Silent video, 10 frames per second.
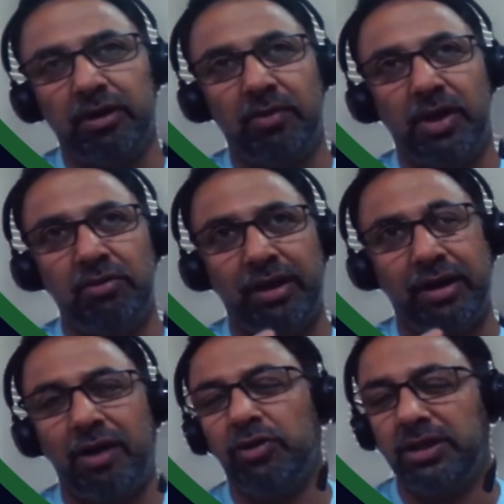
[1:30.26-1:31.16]
talk
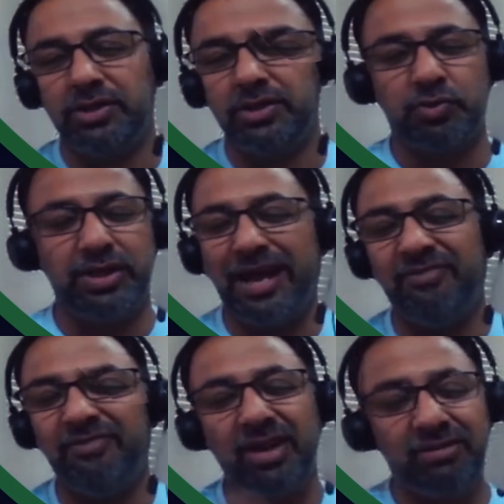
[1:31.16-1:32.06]
about routers,
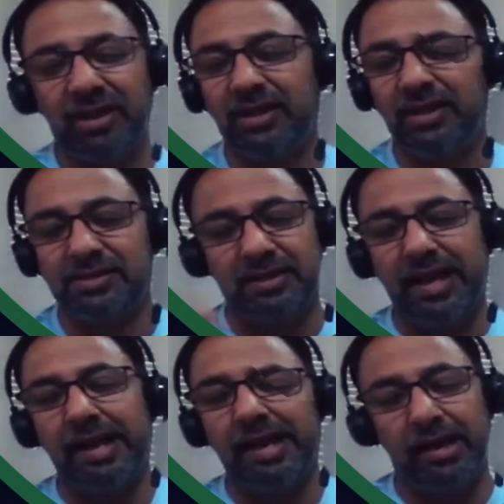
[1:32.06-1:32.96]
everything that's
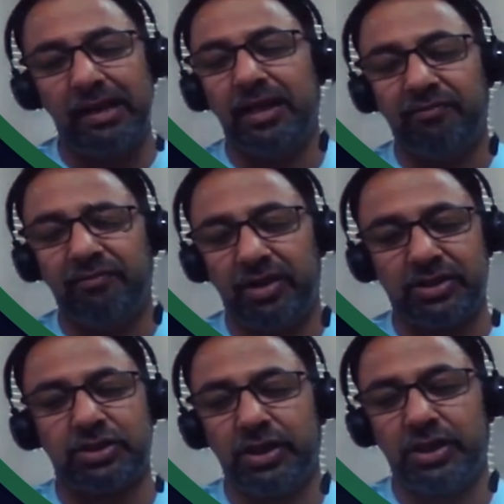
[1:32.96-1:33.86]
there in the
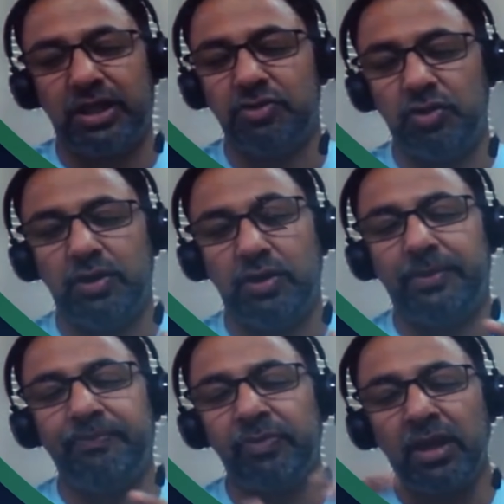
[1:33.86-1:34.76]
infrastructure gives you
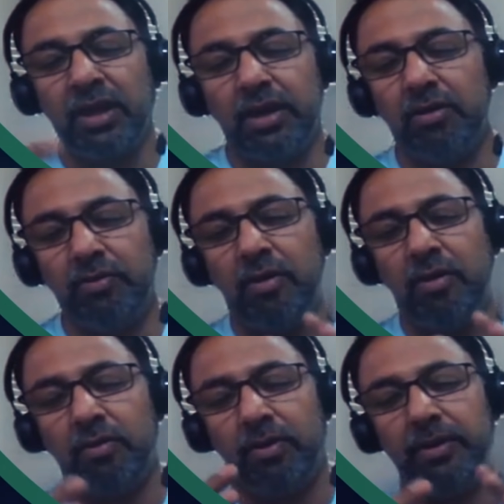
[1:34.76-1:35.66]
a
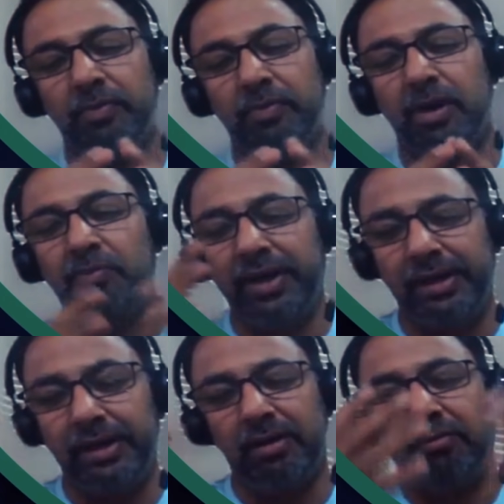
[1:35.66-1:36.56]

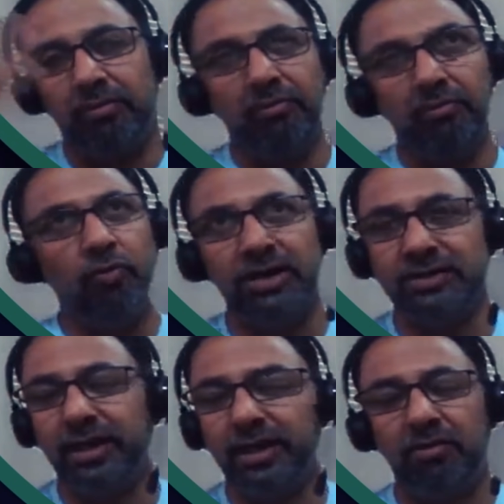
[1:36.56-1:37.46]
complete
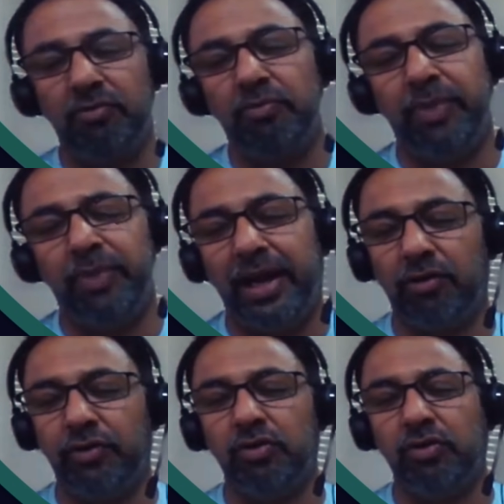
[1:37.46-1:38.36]
one single
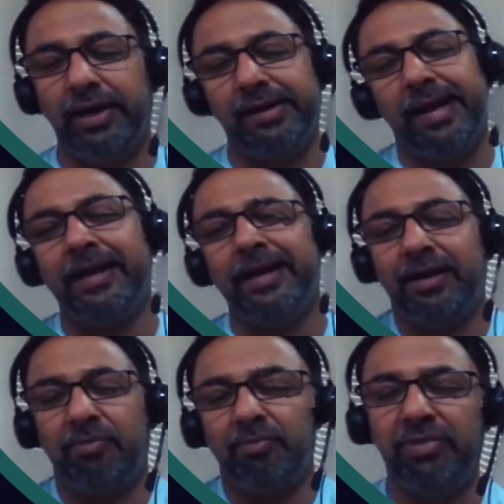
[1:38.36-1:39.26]
pane of view. And I
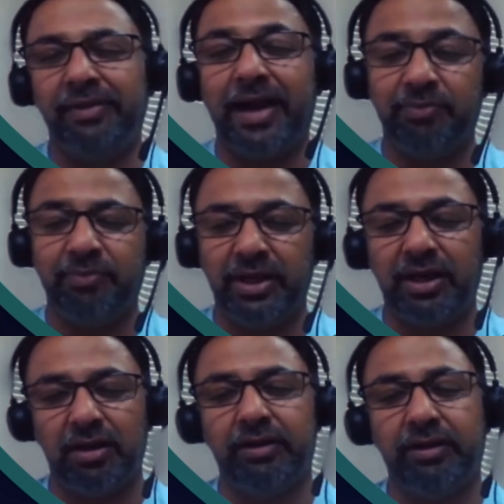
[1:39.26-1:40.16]
ended up in that
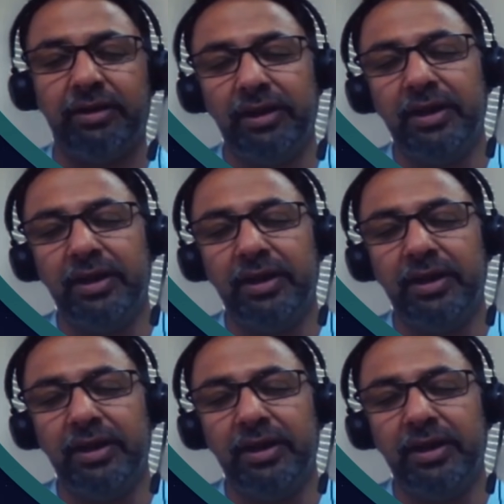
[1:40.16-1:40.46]
particular